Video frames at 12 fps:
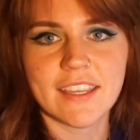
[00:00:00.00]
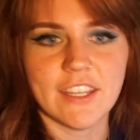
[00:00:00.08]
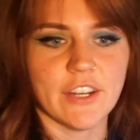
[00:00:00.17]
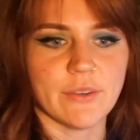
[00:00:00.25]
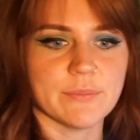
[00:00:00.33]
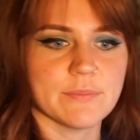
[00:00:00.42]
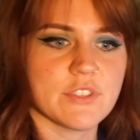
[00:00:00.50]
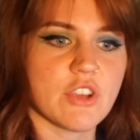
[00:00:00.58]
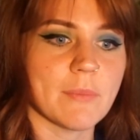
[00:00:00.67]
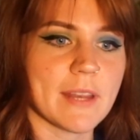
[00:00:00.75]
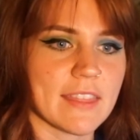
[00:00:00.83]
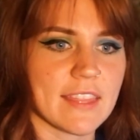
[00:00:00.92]
you know, so
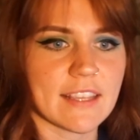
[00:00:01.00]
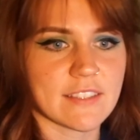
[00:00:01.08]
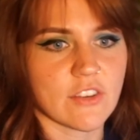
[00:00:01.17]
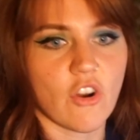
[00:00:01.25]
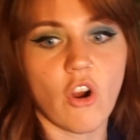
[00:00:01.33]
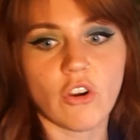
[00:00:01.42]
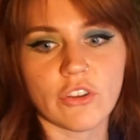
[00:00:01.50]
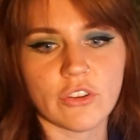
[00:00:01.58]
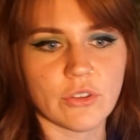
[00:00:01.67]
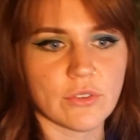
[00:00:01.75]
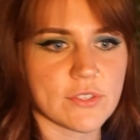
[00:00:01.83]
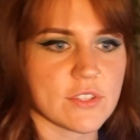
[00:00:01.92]
many things and
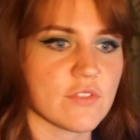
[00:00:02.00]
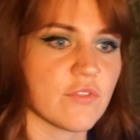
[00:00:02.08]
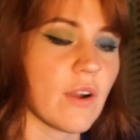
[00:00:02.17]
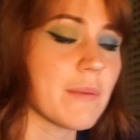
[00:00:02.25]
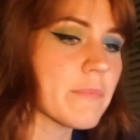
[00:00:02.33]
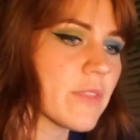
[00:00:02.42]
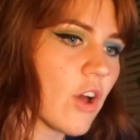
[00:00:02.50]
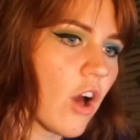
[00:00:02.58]
articles from the